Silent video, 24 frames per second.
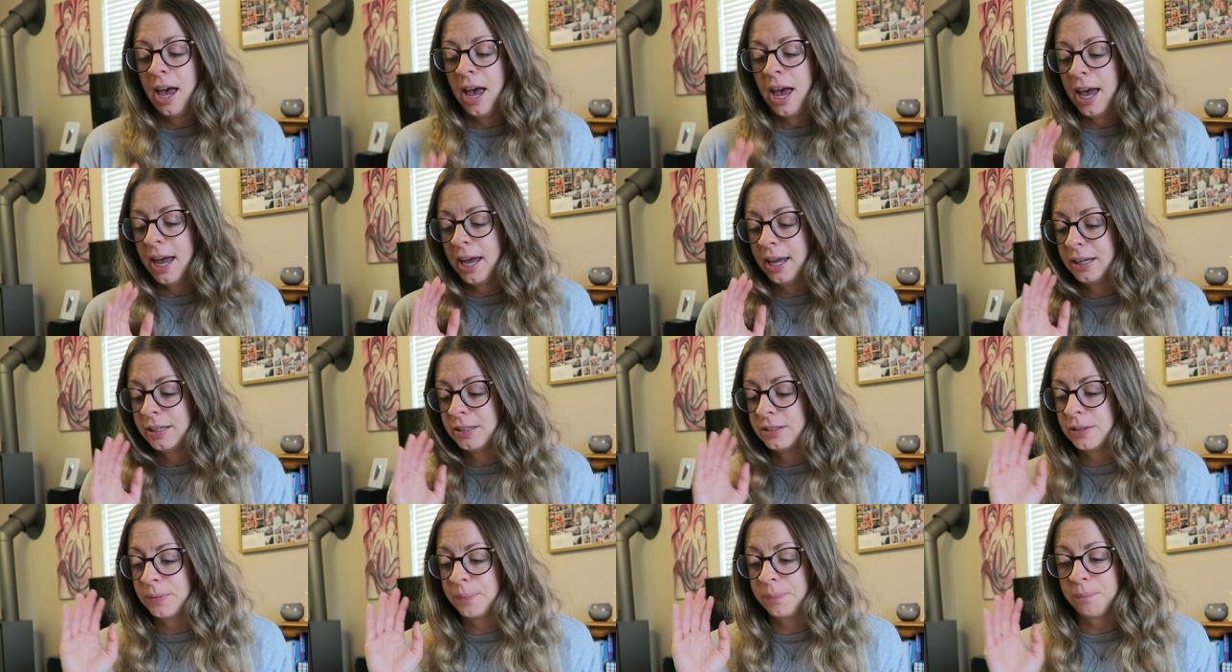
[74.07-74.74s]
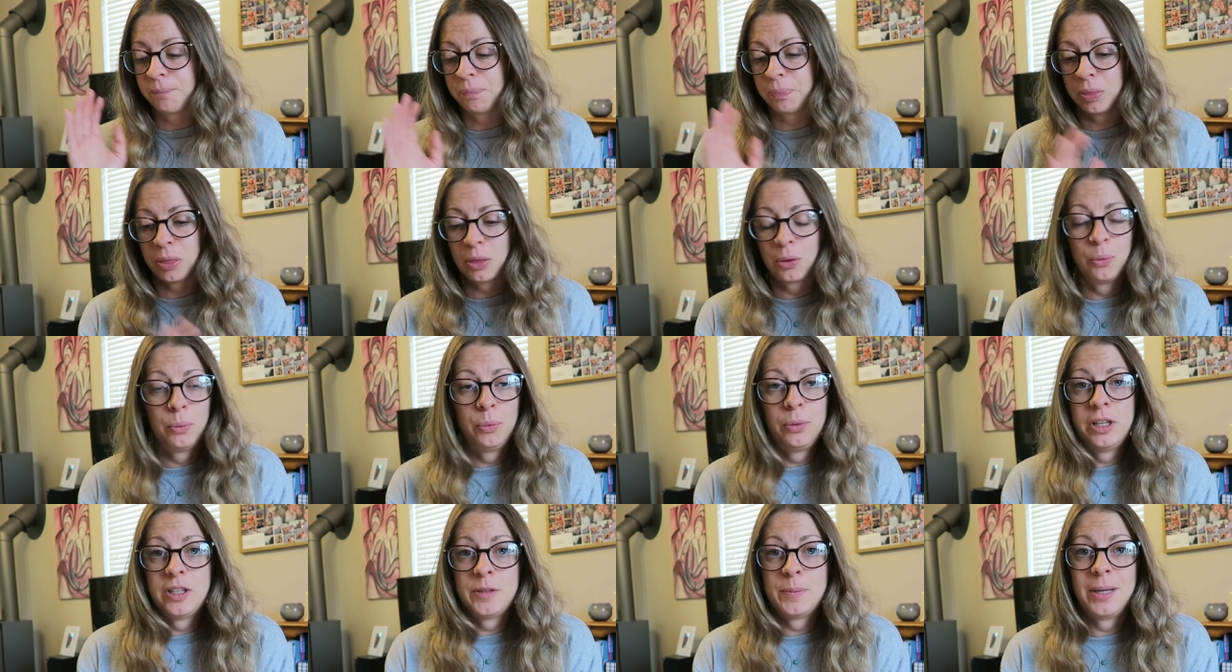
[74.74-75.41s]
and
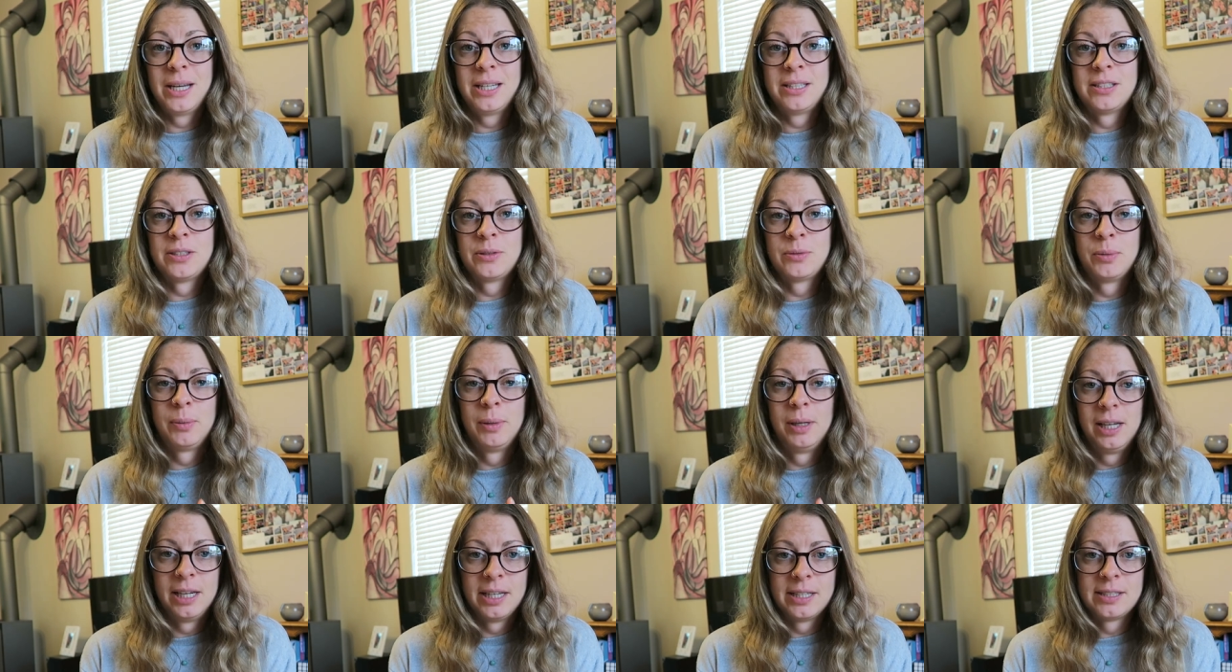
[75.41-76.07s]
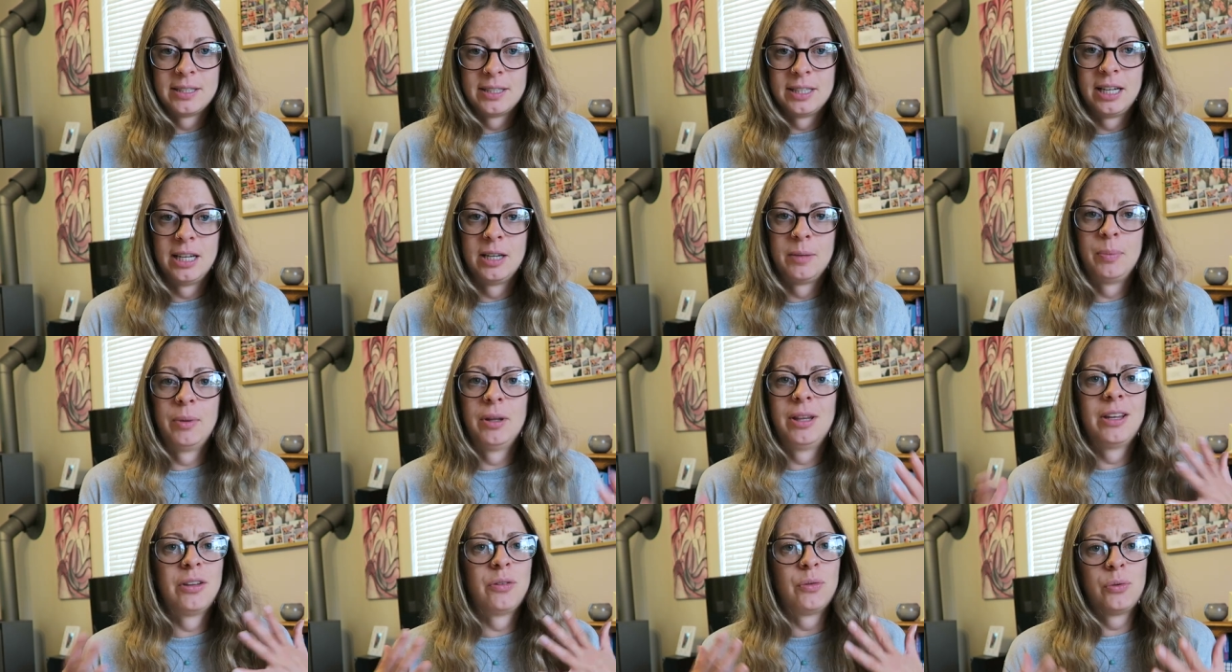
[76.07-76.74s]
all these places will be listed,
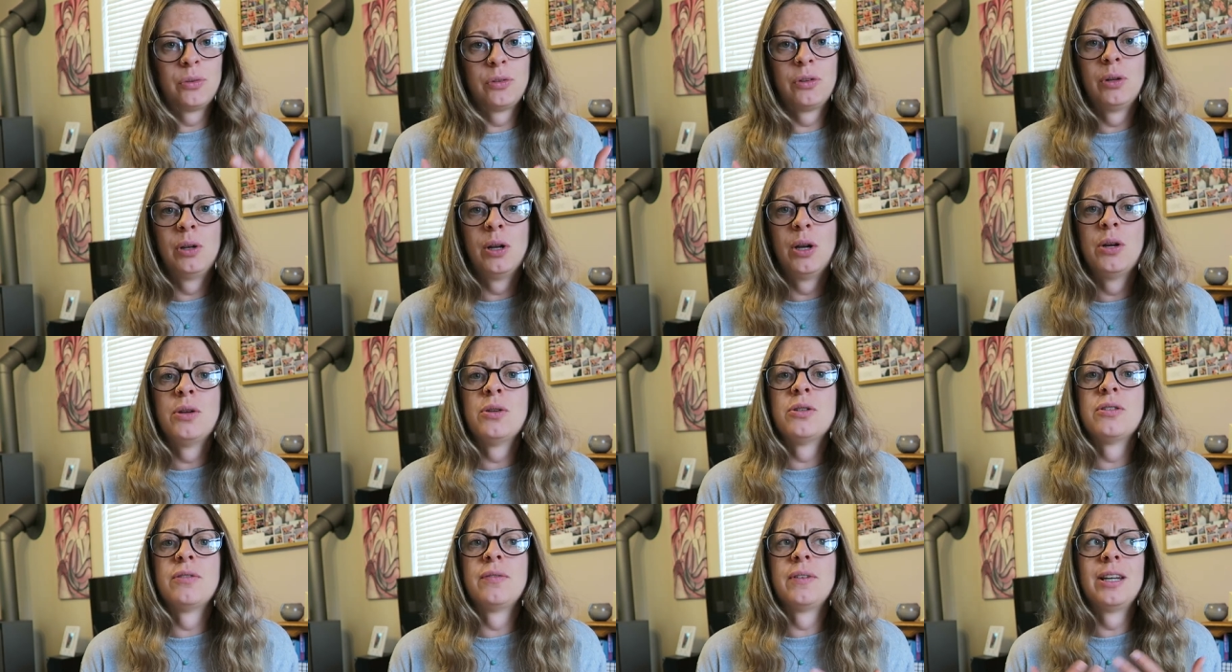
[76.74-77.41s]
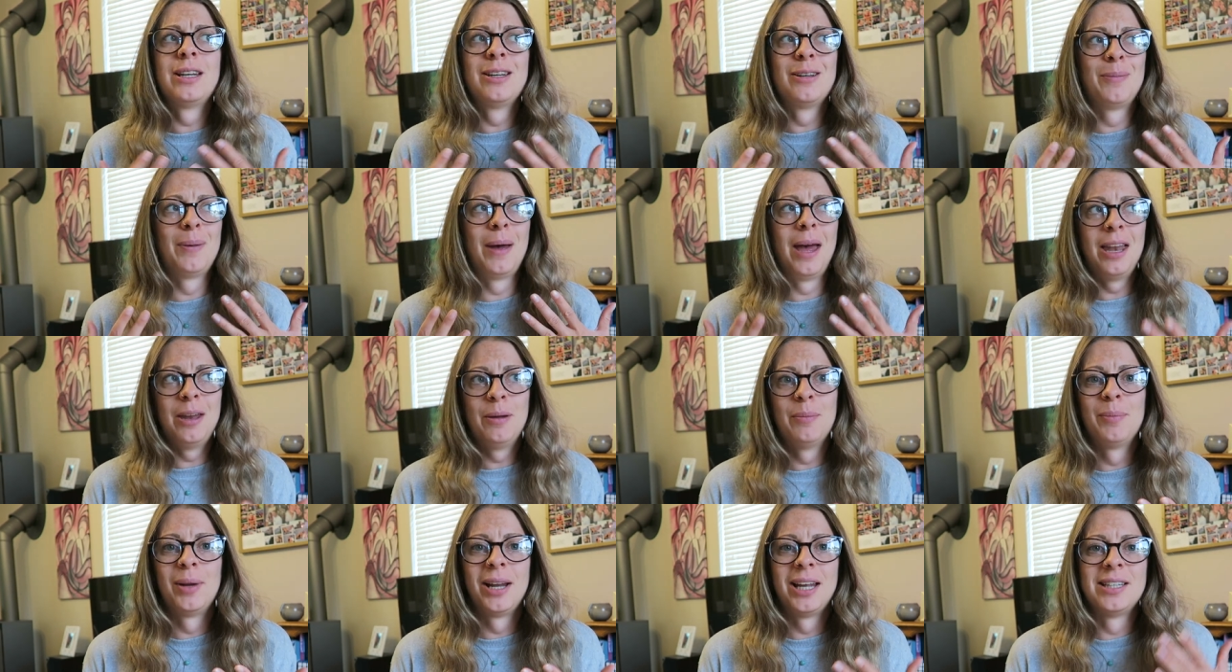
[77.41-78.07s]
but there's also loads of
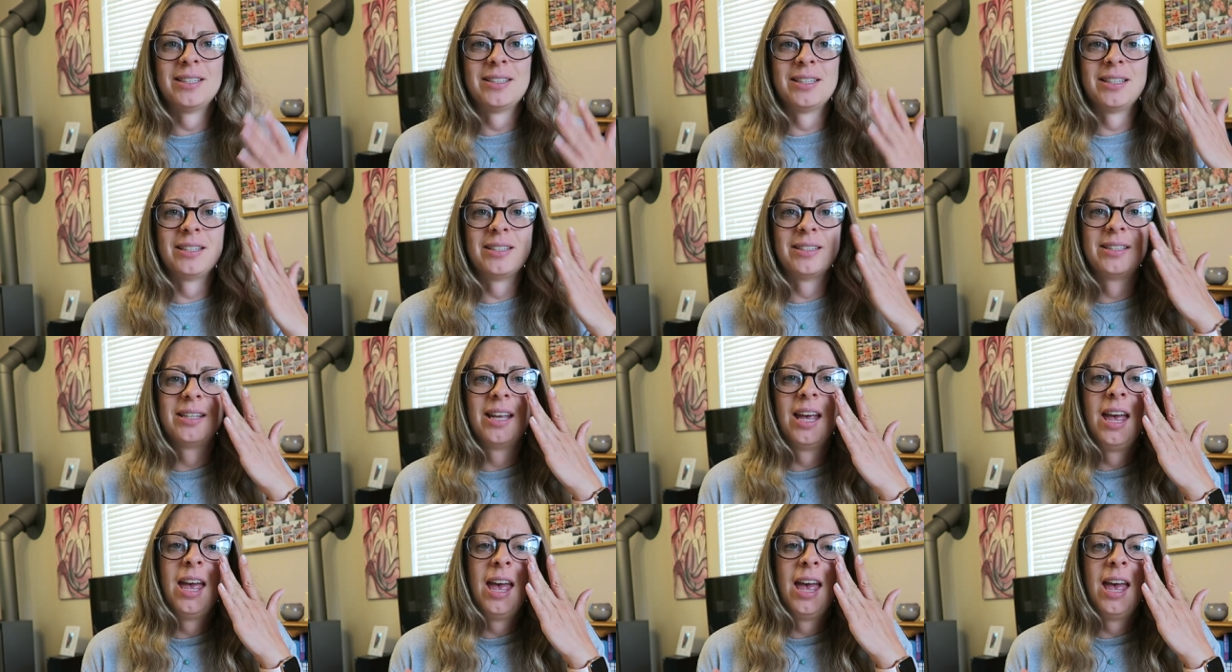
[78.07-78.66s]
independent places.